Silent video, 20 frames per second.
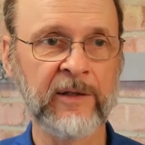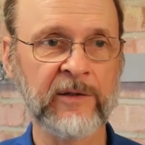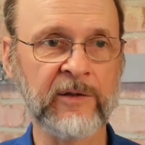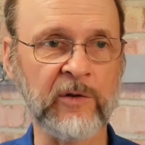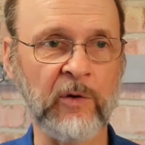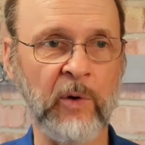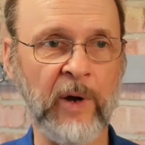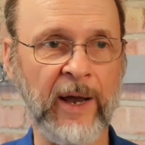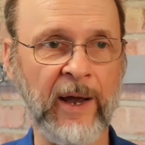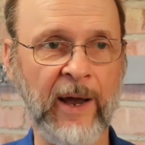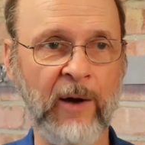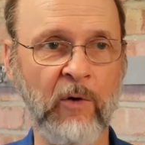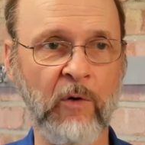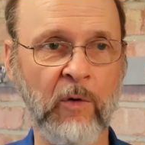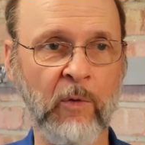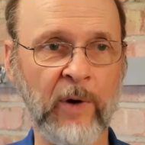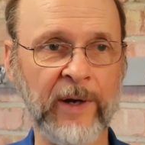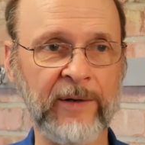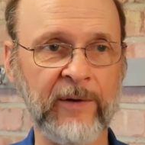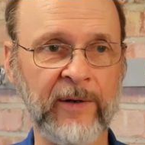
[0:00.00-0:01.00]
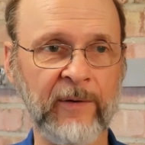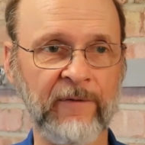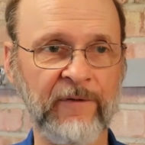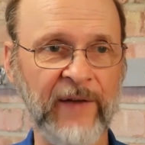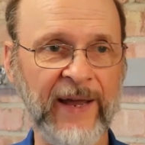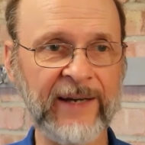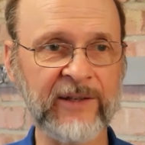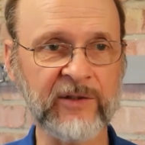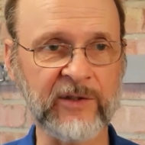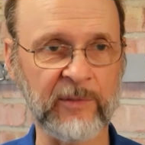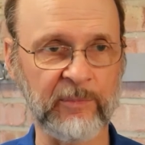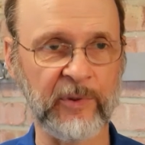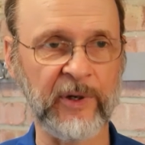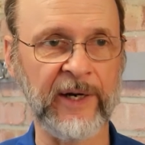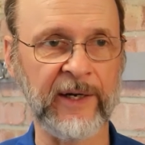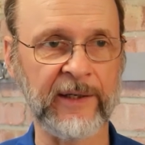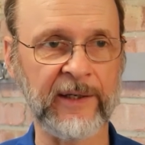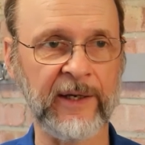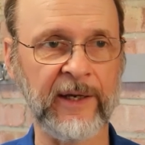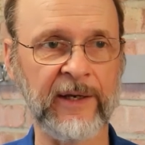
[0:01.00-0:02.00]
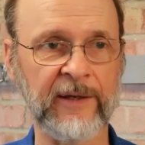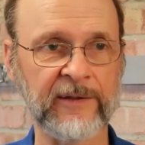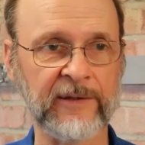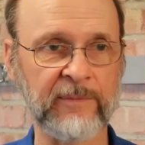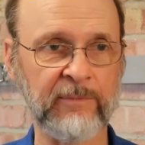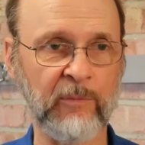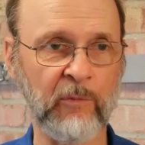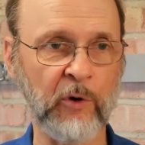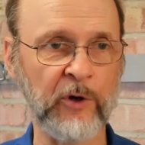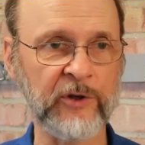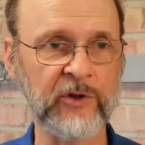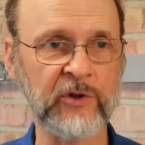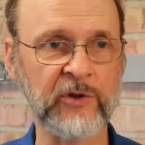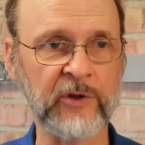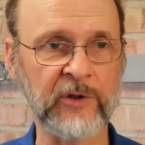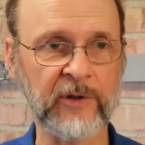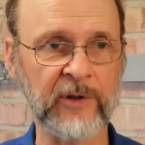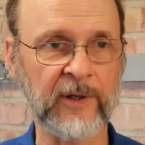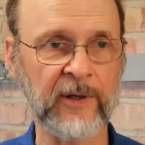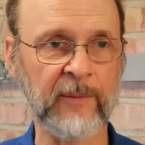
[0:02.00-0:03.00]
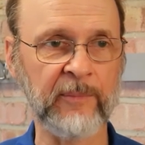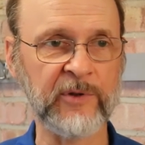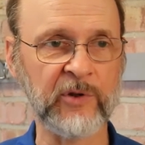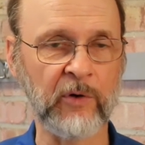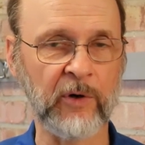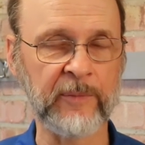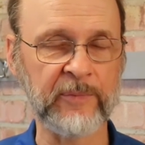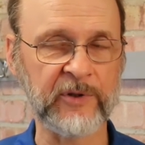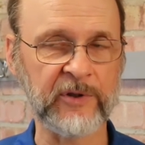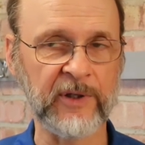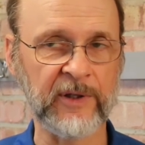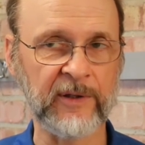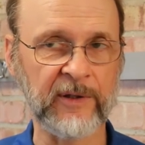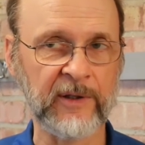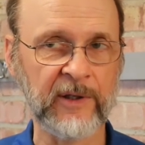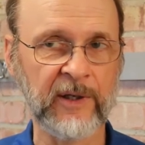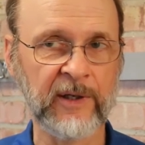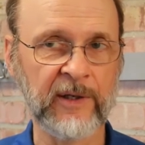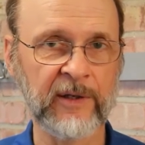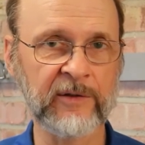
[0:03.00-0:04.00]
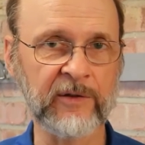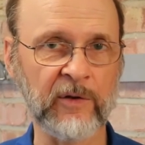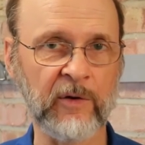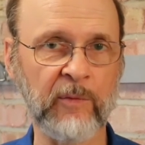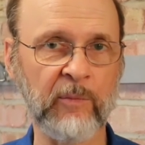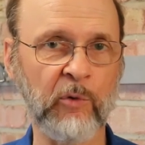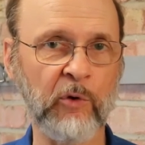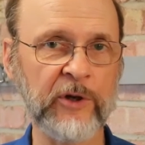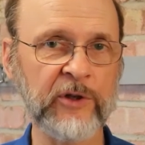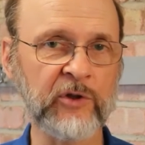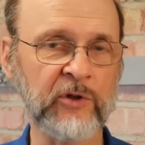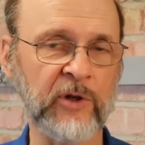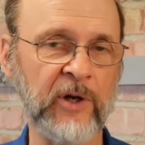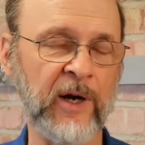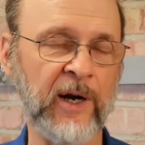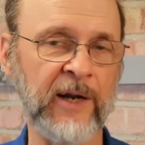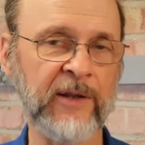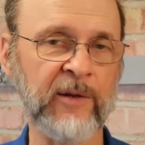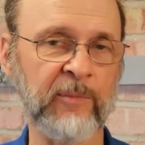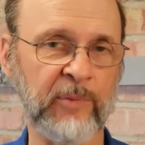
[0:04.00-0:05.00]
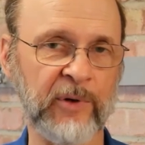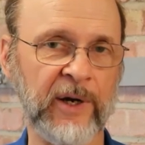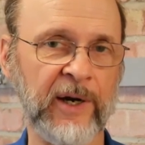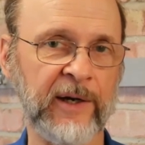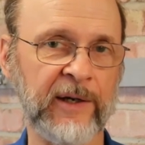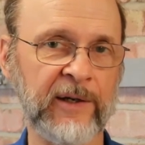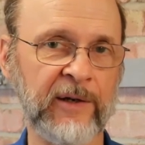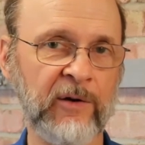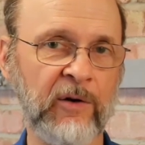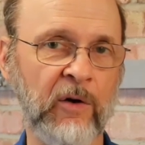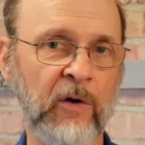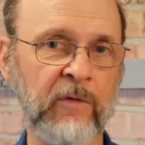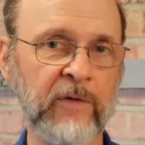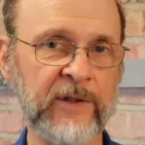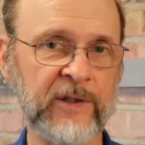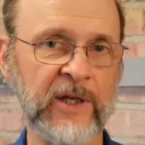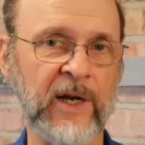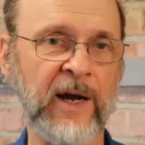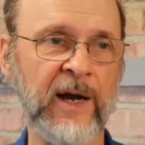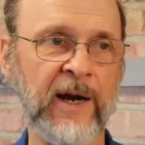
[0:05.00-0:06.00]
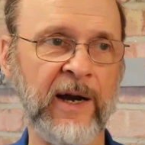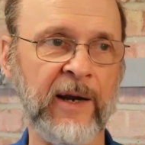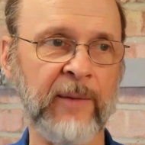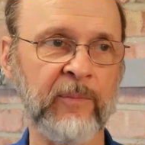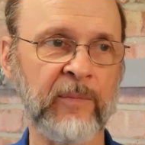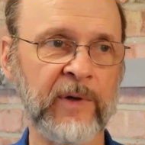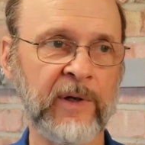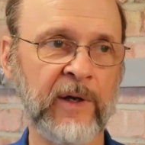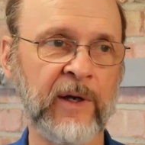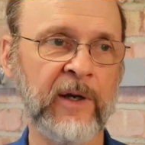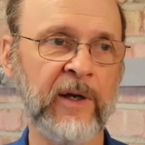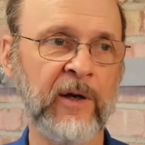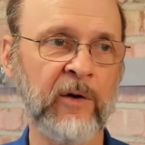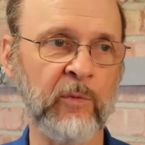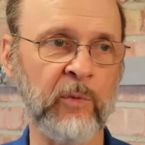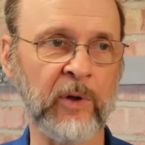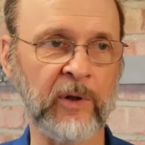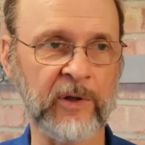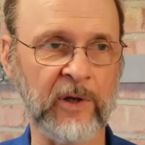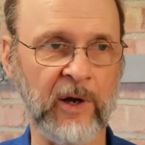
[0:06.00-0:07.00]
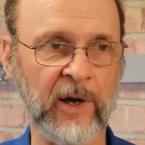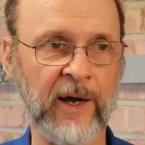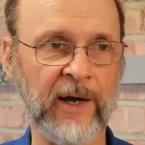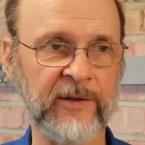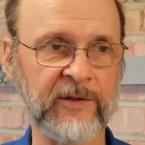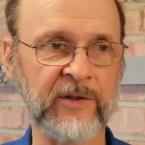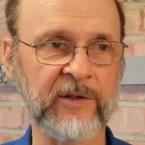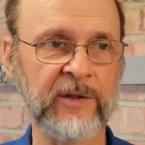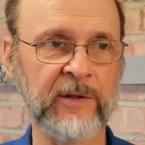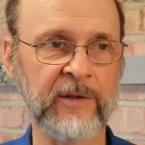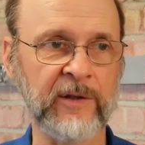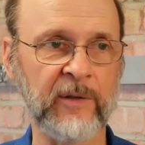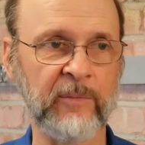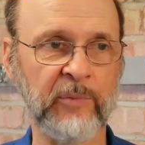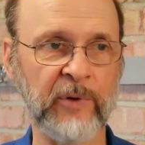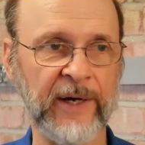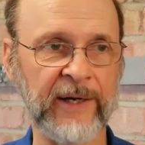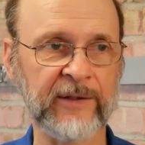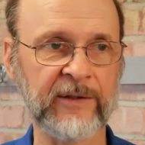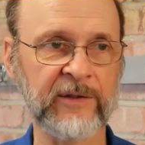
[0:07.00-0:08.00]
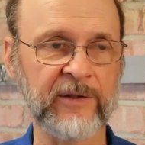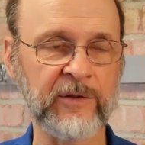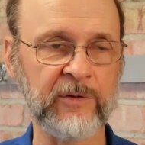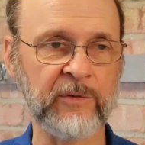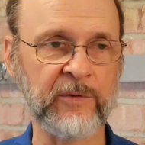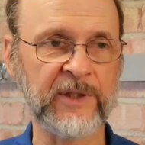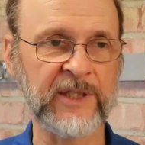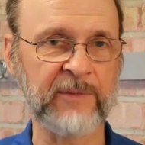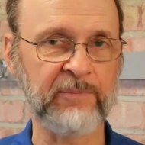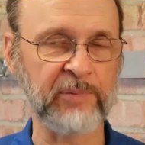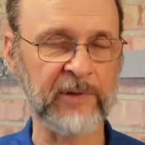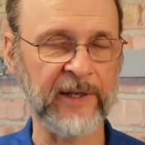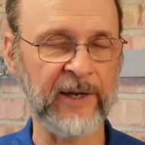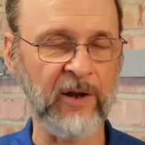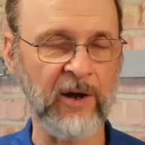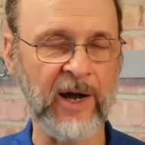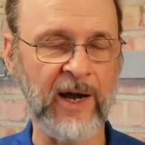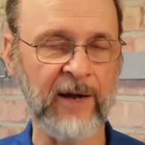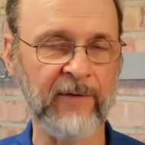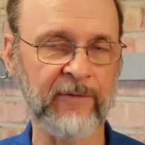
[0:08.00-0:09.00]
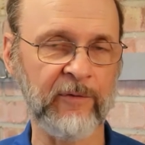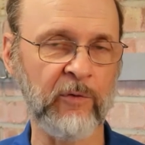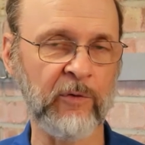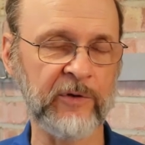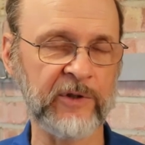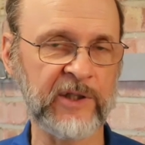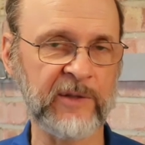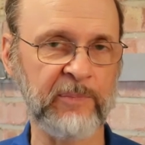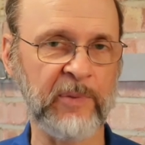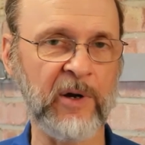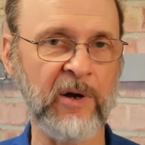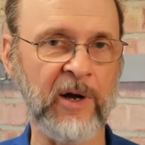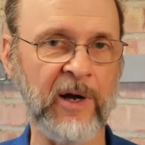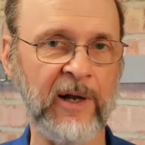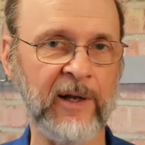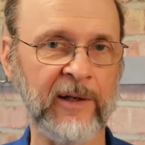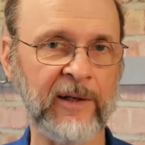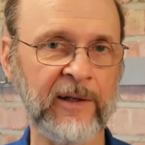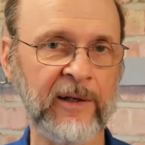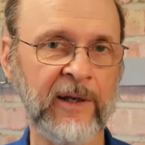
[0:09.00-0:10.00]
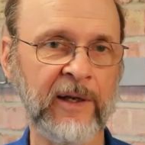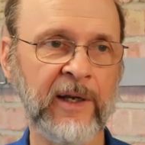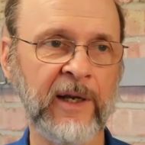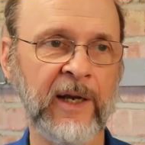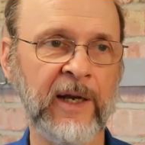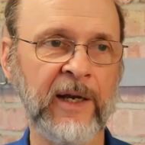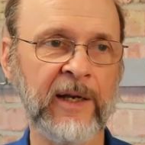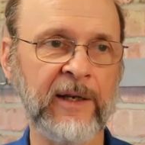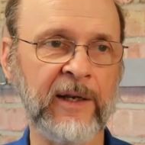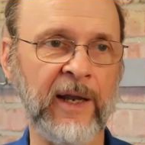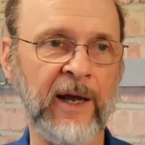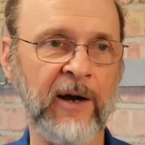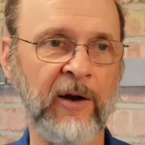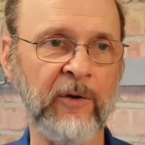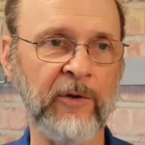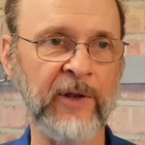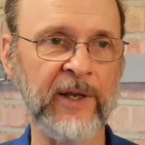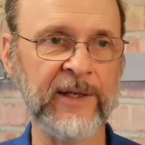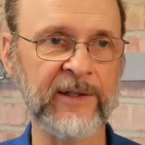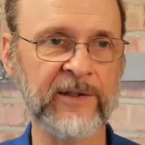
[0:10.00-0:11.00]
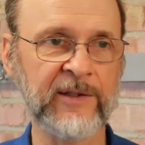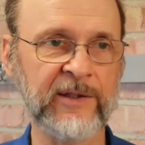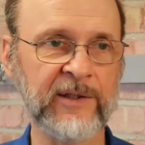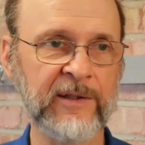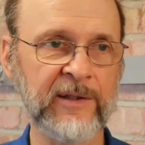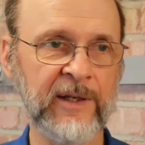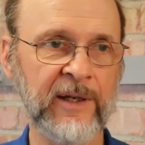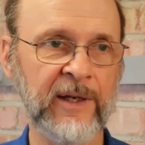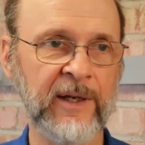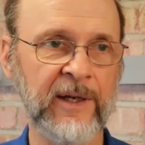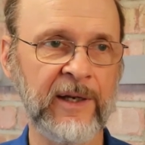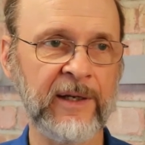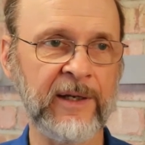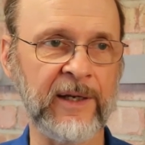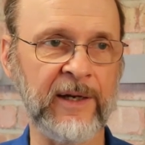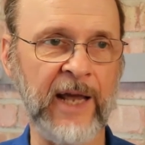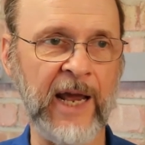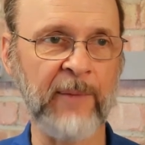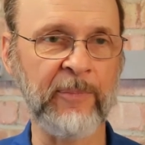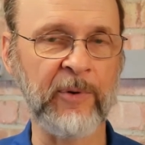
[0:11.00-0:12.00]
So what affects the brick is moisture absorption. So moisture on the brick over time will cause the brick to split off or spall. Now this It can